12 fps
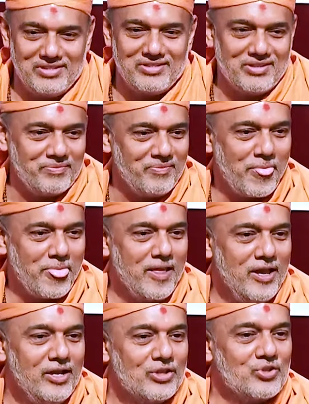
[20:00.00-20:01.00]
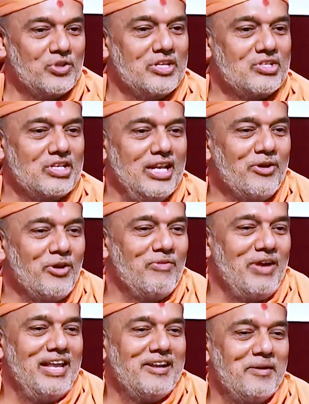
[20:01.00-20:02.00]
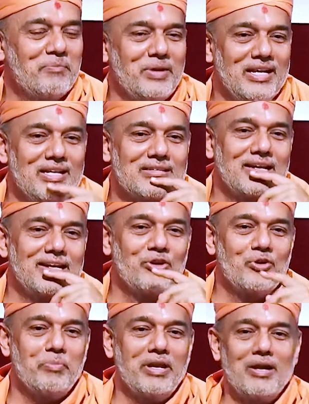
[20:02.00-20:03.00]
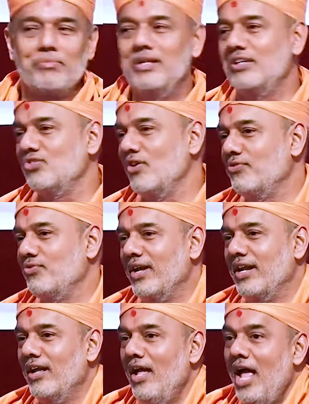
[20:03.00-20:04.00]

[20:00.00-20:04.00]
system. So the Silicon Valley company decided to pick up that software.